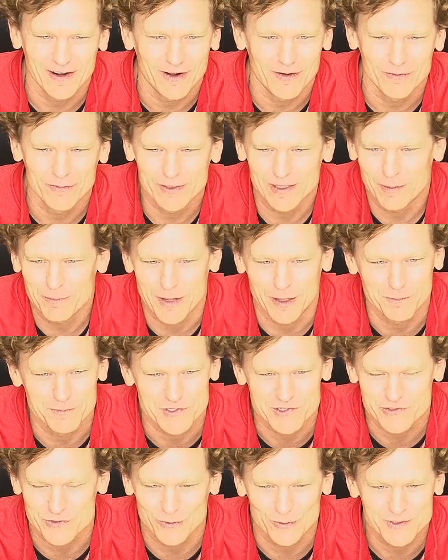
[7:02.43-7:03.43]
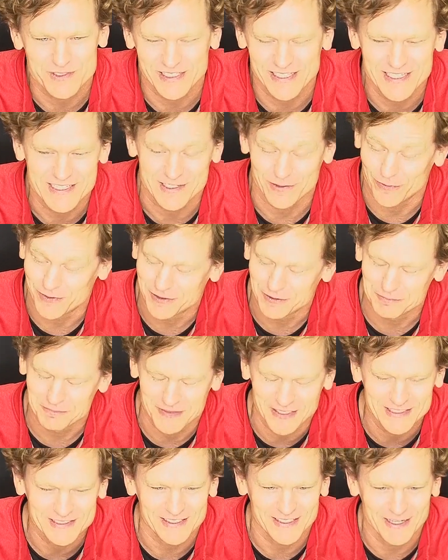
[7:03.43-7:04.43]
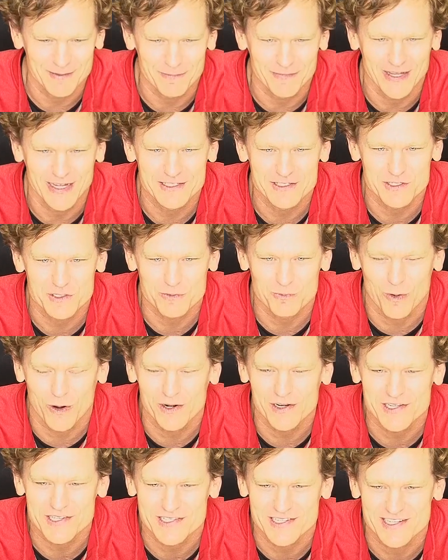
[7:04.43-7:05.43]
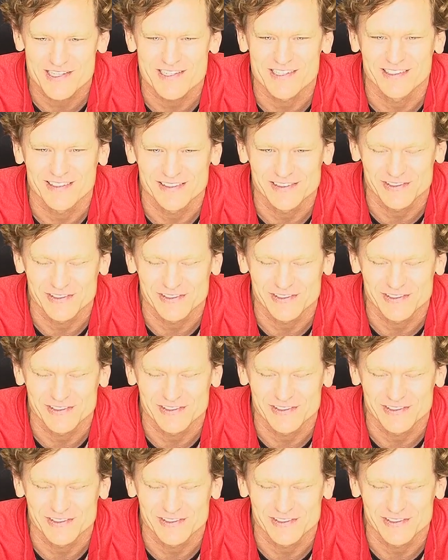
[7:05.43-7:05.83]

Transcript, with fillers: Oh, I'm, I'm just throwing it to Easy. Well, that's that's a smart decision.